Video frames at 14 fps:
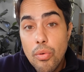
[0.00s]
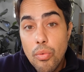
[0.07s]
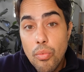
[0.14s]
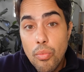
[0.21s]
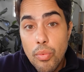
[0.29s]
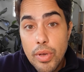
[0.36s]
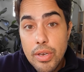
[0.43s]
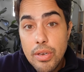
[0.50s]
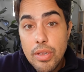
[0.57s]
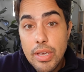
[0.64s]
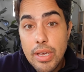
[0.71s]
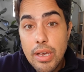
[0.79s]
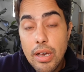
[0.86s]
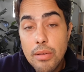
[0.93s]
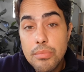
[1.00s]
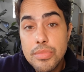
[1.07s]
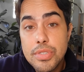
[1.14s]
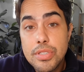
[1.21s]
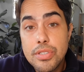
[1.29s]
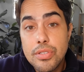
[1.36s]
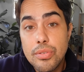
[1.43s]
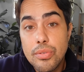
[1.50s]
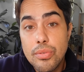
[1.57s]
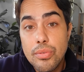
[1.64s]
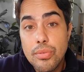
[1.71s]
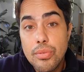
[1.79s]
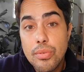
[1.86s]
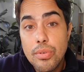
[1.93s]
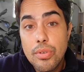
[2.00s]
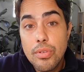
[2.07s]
When it comes to